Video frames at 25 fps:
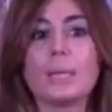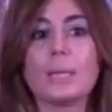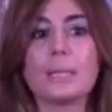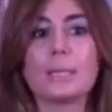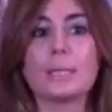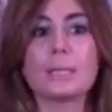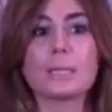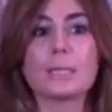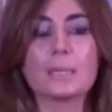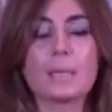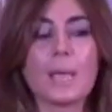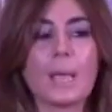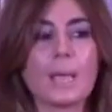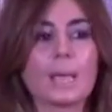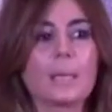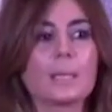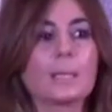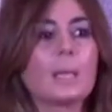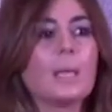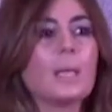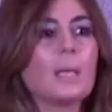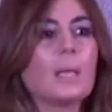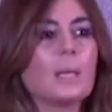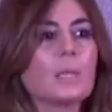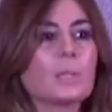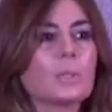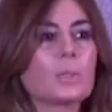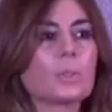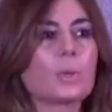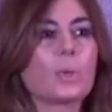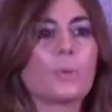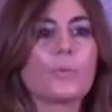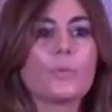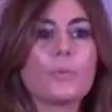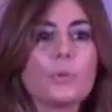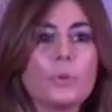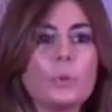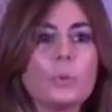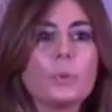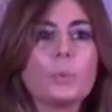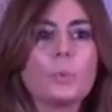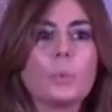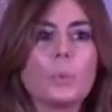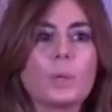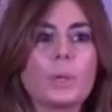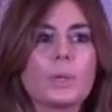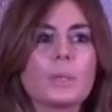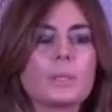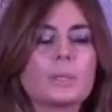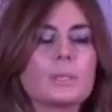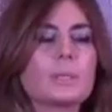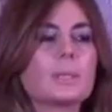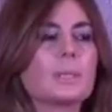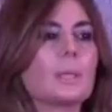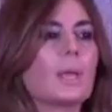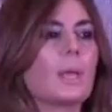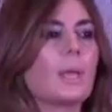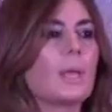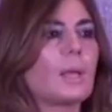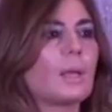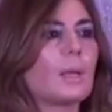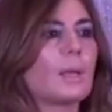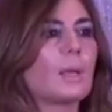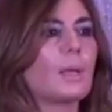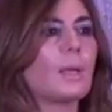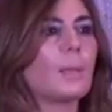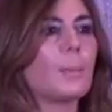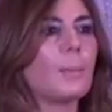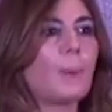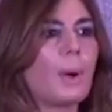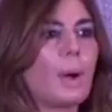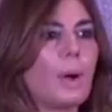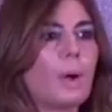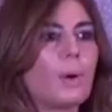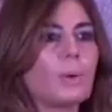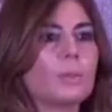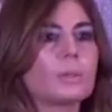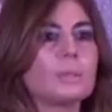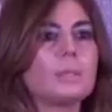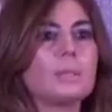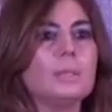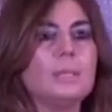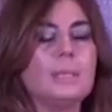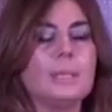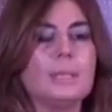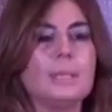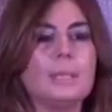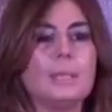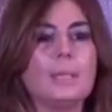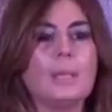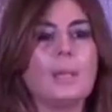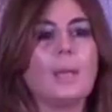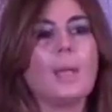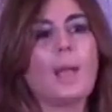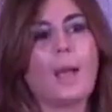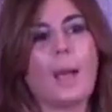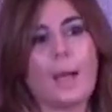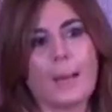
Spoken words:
in design. So few words about the